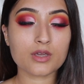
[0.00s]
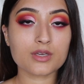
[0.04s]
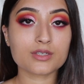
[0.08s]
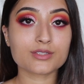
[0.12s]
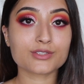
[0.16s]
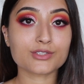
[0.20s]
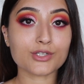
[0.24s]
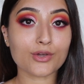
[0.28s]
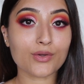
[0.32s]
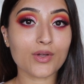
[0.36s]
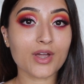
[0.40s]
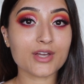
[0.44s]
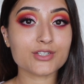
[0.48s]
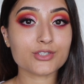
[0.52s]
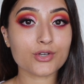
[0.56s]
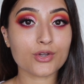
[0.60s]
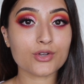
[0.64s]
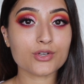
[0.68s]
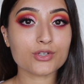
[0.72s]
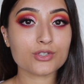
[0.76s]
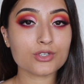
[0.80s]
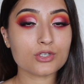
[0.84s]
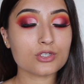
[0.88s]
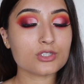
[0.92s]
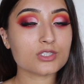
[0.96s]
So I
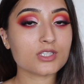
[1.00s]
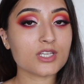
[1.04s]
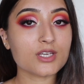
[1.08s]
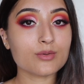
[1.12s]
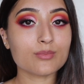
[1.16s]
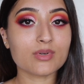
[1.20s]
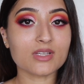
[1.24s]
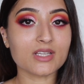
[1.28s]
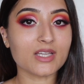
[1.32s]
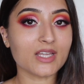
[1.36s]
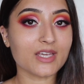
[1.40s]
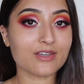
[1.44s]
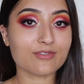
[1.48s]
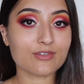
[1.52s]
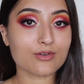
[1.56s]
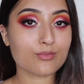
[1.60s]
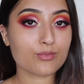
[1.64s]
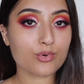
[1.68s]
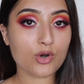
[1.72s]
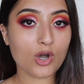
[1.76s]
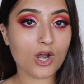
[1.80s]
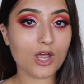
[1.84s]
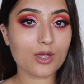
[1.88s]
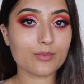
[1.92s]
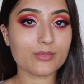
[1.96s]
don't usually believe in
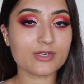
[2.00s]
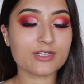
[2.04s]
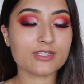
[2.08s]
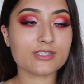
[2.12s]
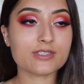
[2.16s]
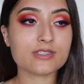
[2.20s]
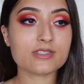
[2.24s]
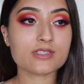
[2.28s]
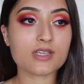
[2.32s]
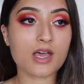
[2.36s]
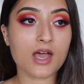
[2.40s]
primers.